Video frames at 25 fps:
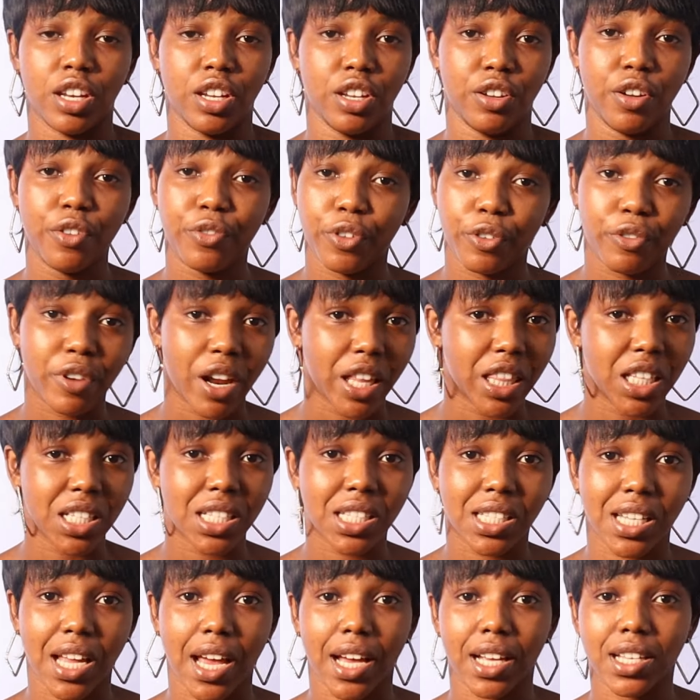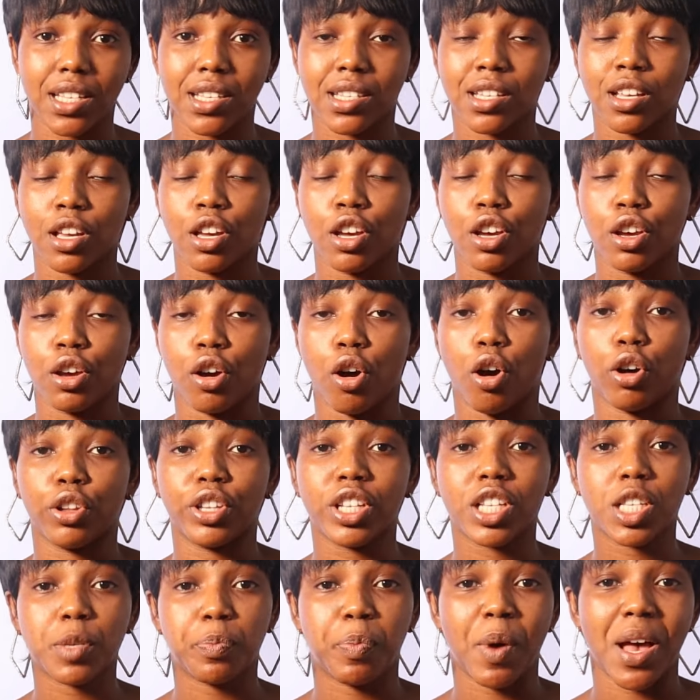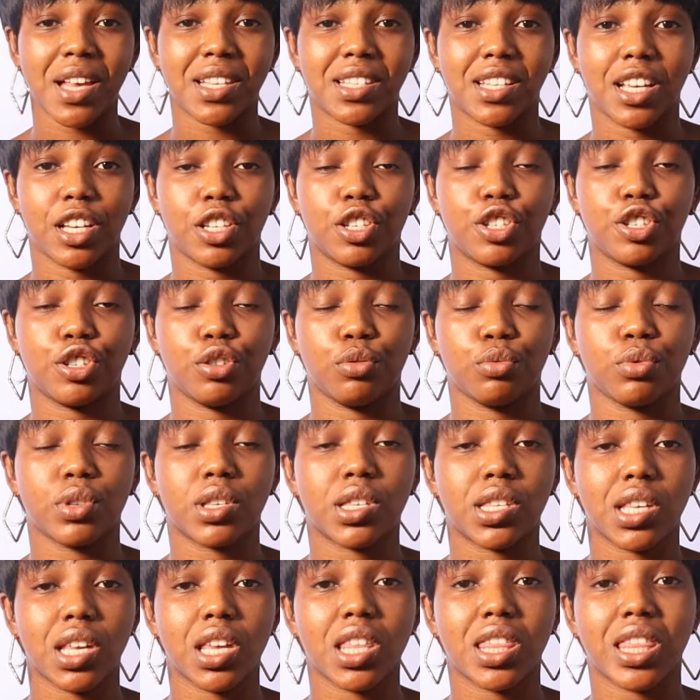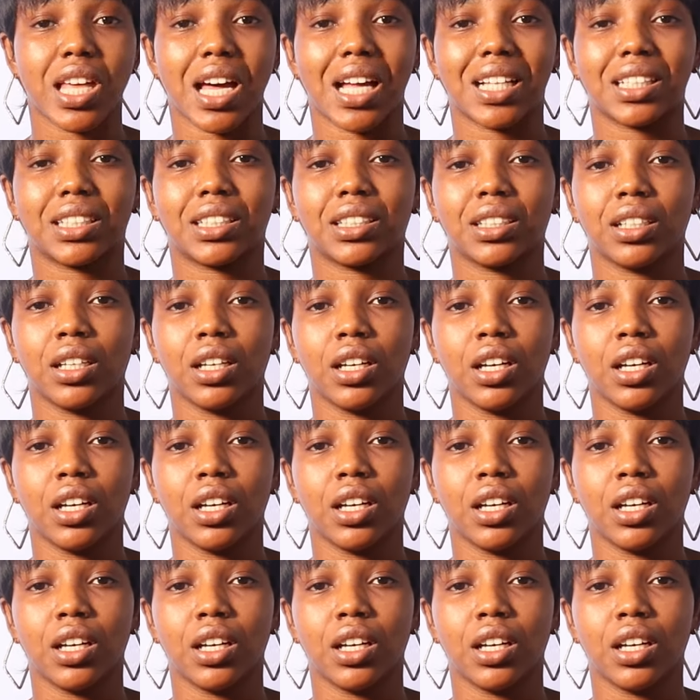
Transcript: If you read this text or this passage, you will see that